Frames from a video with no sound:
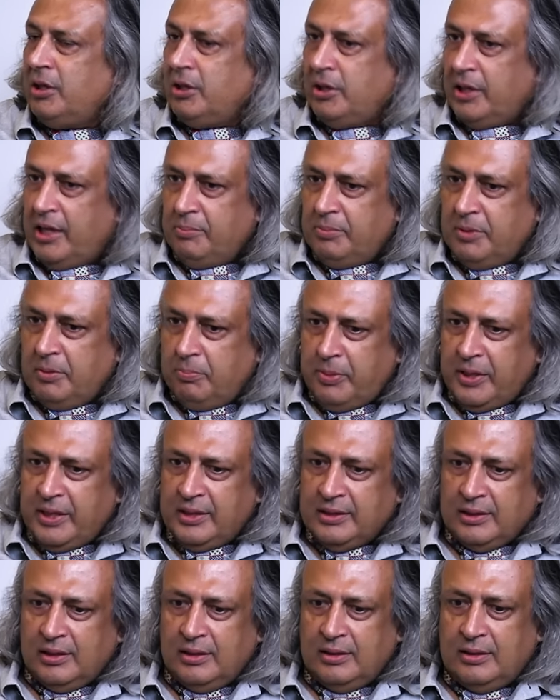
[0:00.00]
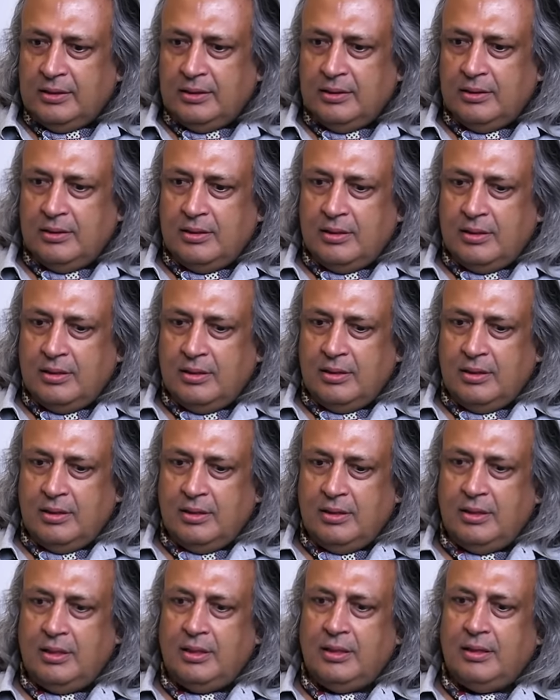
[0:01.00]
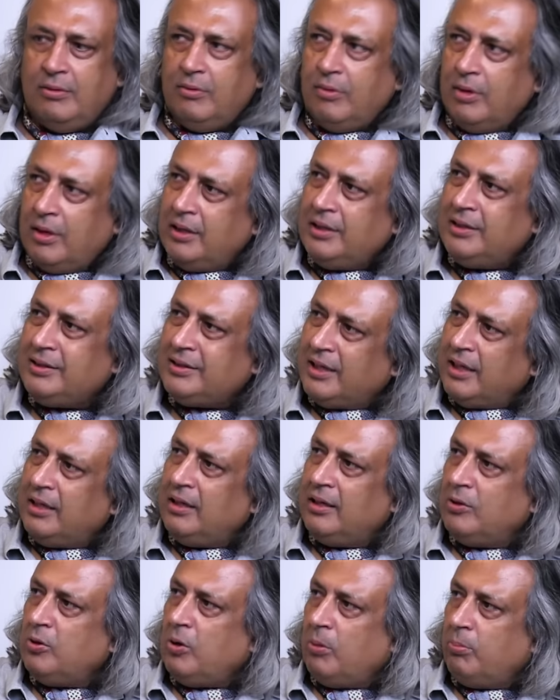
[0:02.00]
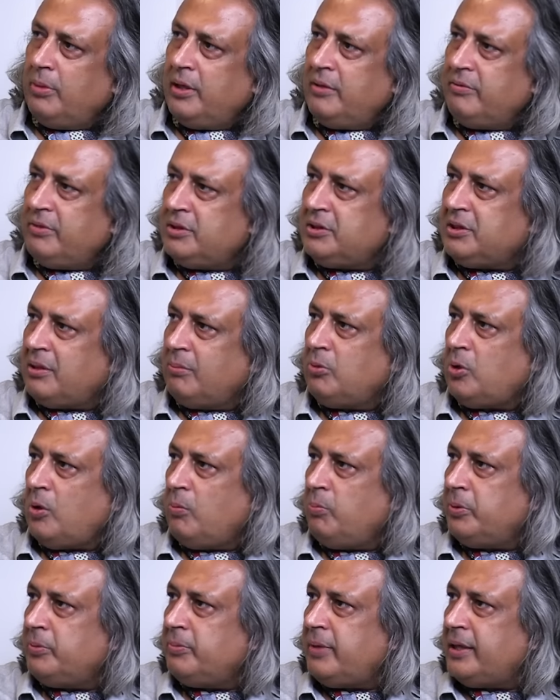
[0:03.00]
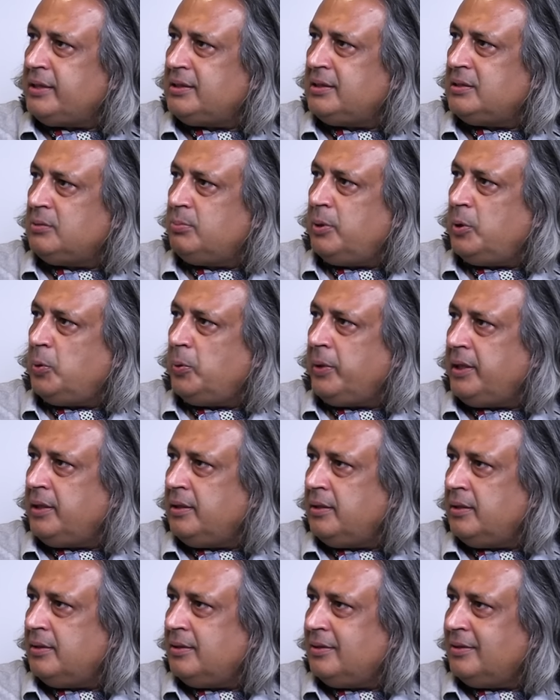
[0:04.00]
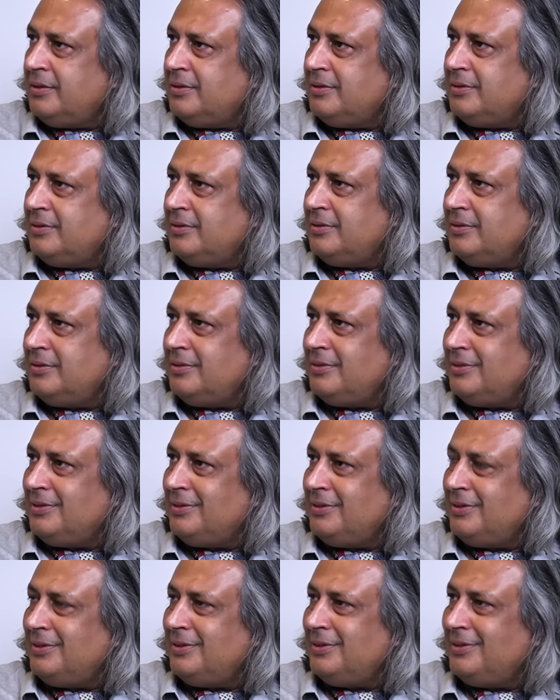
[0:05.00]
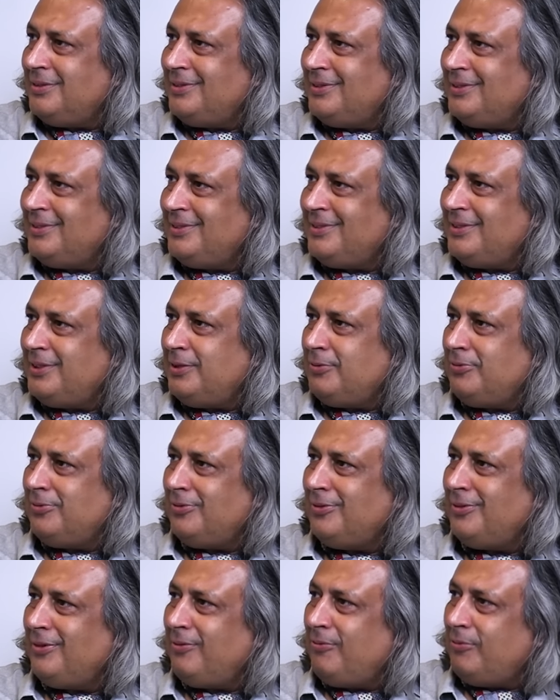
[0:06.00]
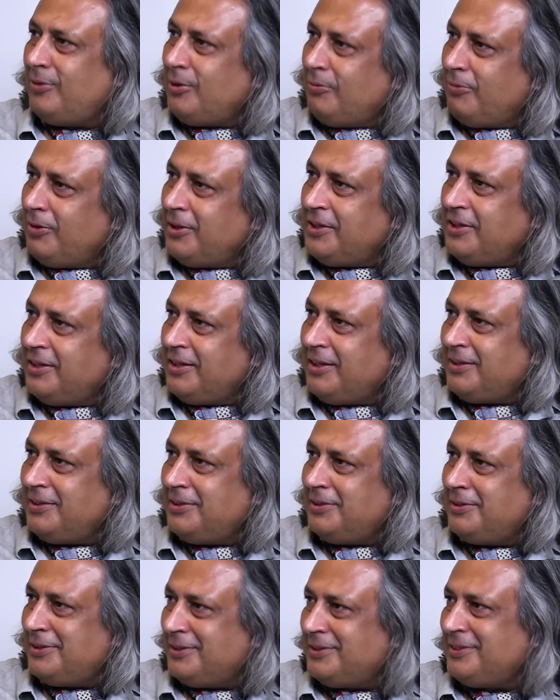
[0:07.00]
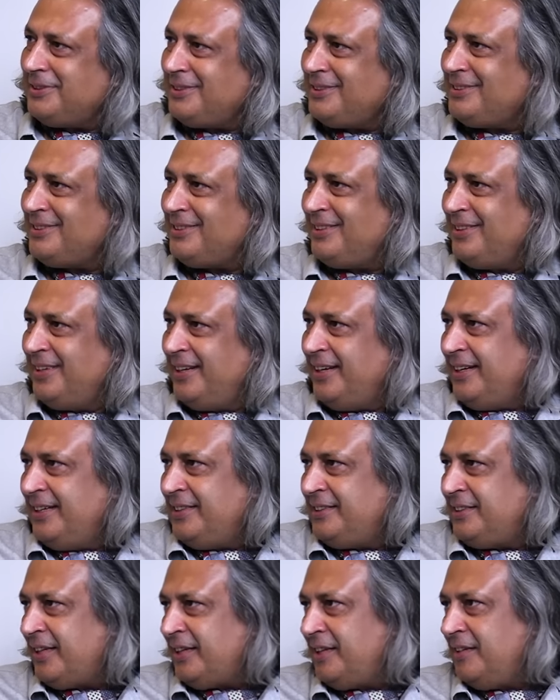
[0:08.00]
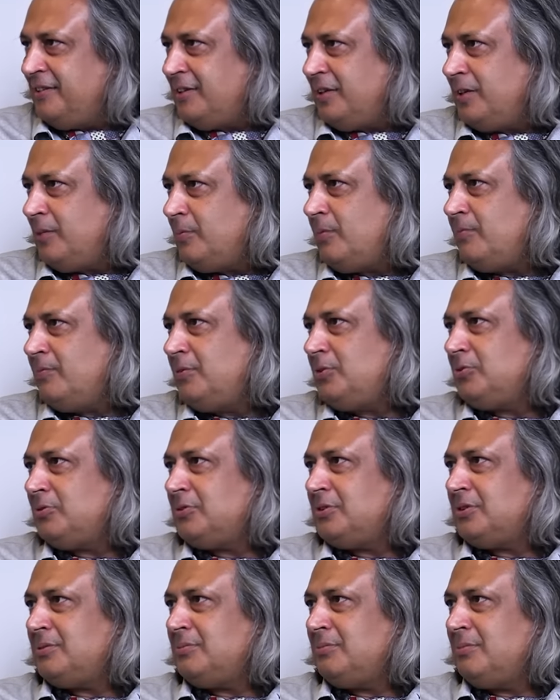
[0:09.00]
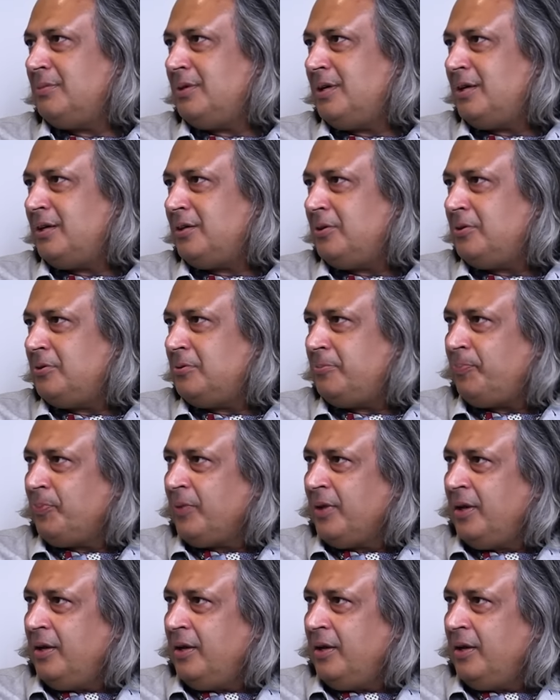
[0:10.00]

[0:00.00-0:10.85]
keep the peace and settle a government with some compromises between various factions, the winner and the second runner-up, which is